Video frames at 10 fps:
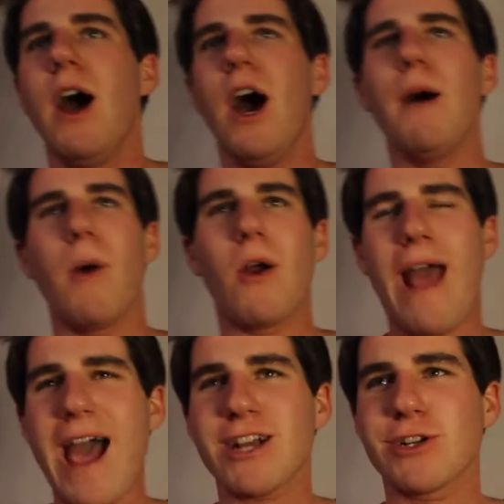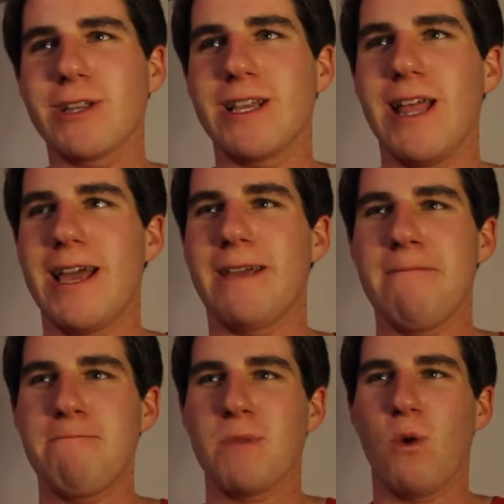are actually like
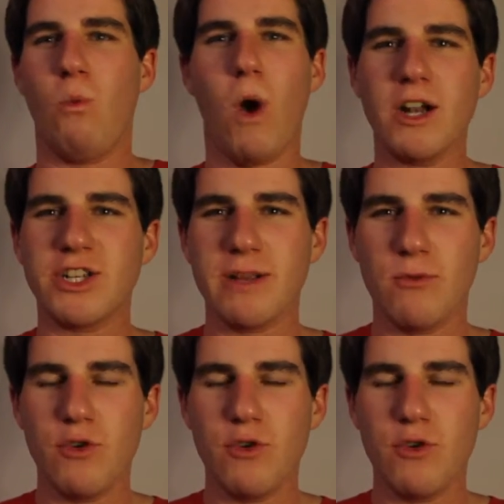watching